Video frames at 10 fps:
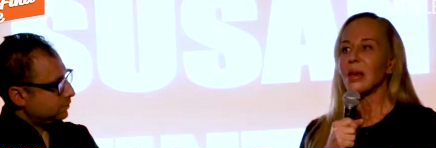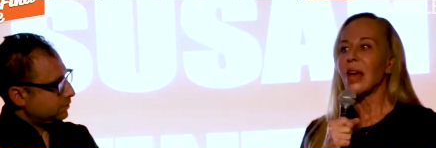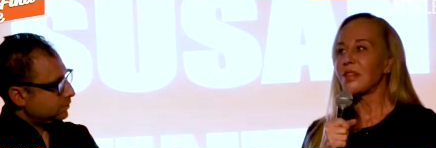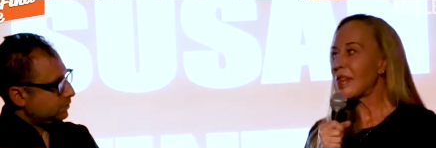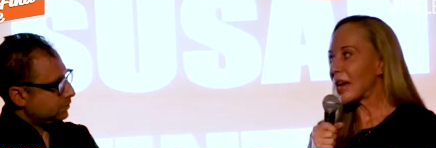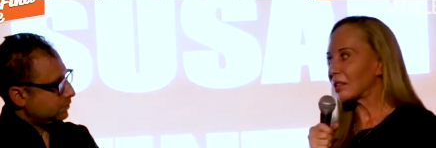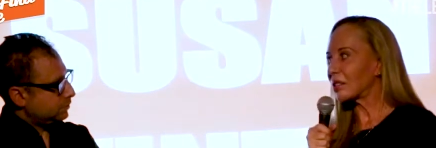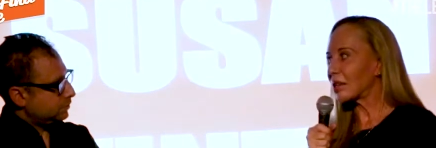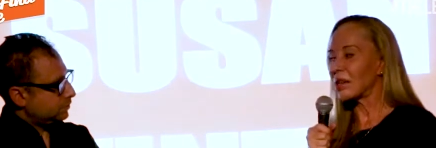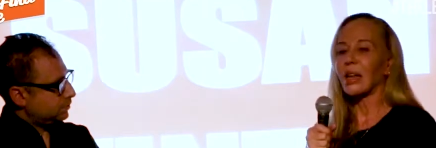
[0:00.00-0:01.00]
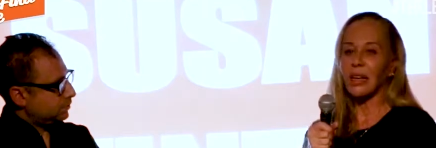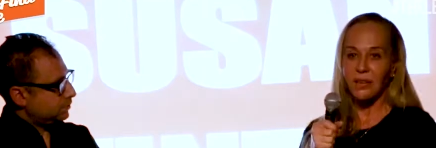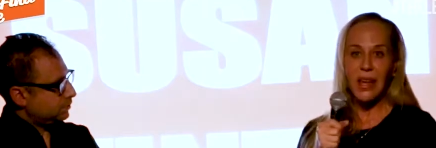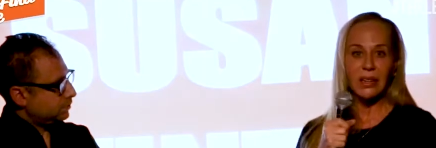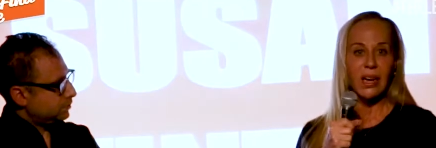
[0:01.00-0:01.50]
Speaker 1: And that's uh, like
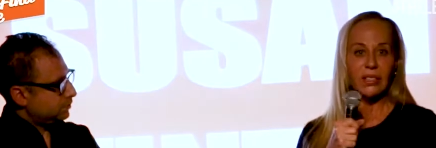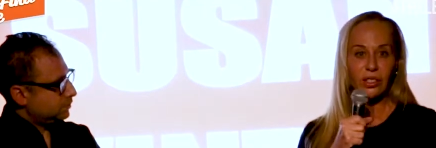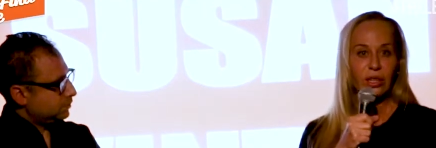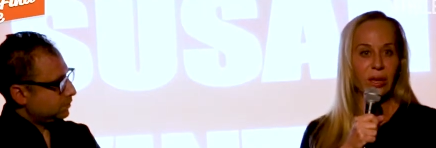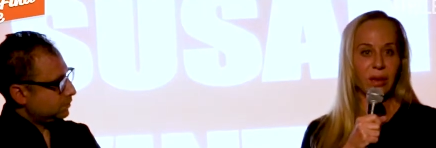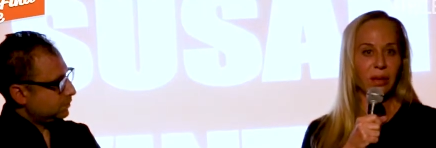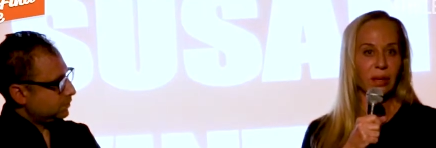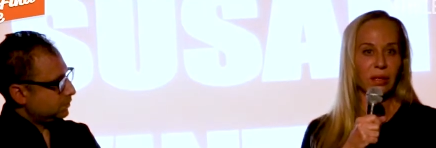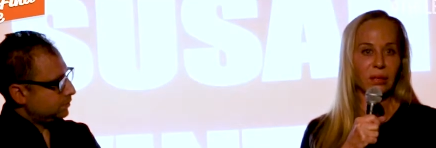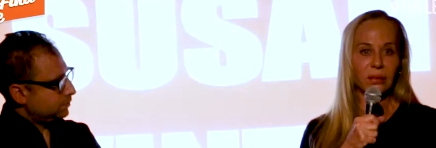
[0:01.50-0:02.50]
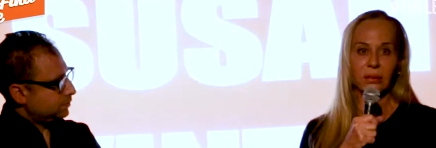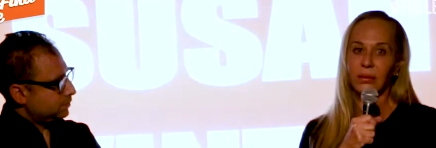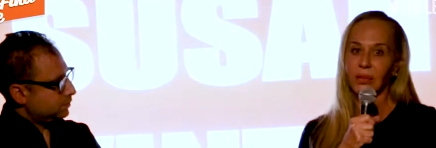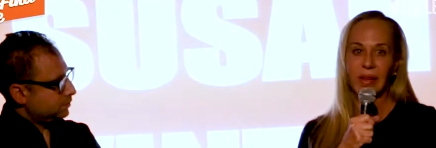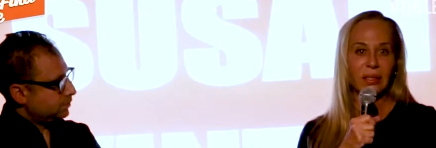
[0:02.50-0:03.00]
I've had guys cheat on their
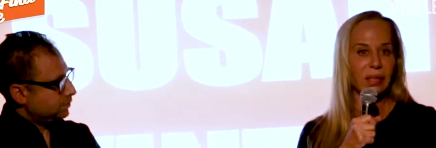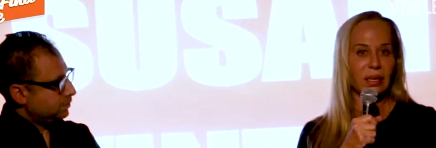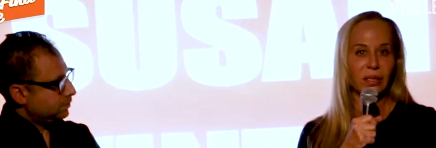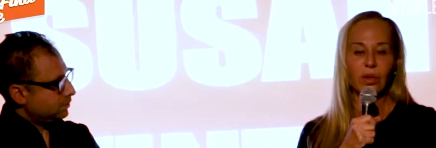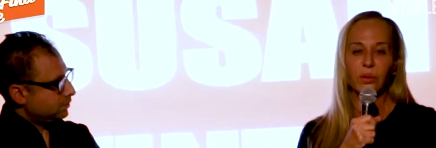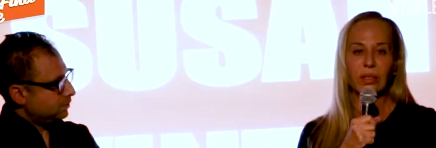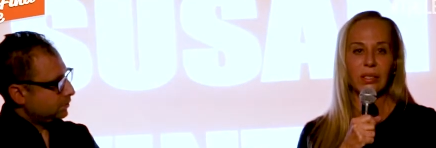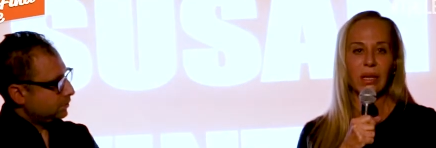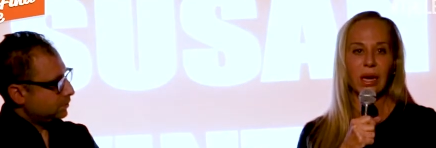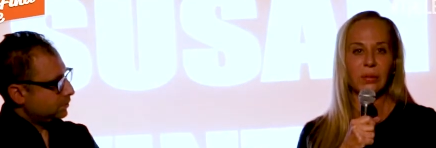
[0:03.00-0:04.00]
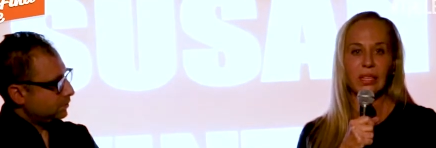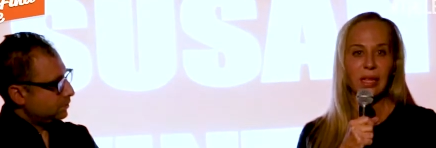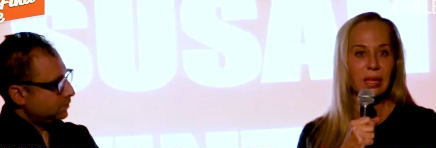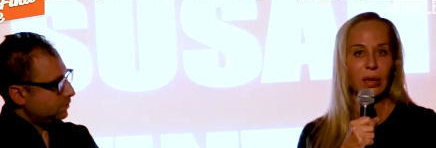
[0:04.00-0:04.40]
fiancées numerous times, and then